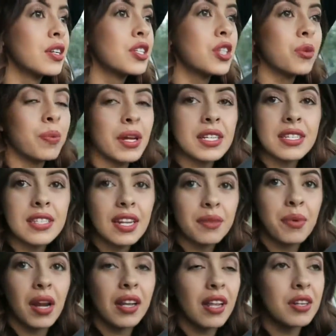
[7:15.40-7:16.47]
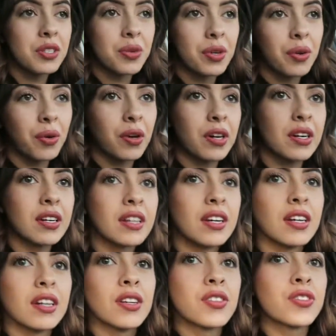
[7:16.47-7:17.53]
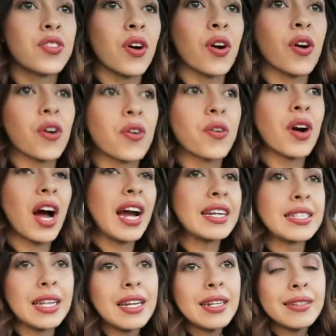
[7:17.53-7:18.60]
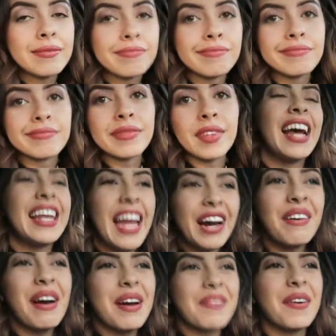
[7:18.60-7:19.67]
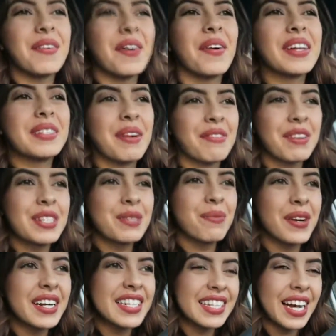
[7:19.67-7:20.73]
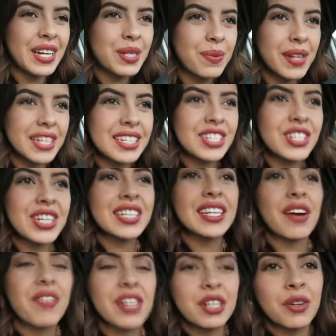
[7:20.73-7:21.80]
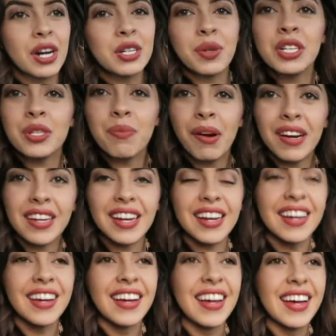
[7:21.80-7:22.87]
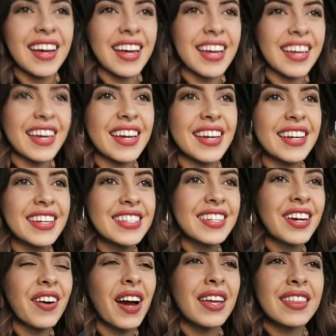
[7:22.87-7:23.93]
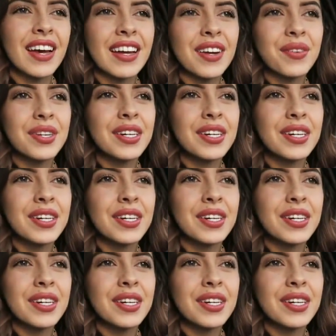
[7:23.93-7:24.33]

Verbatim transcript: Two places I'm not allowed to record, so I didn't. And now I'm on my way to my friend Sabrina's house because she is having a graduation party. And so I thought I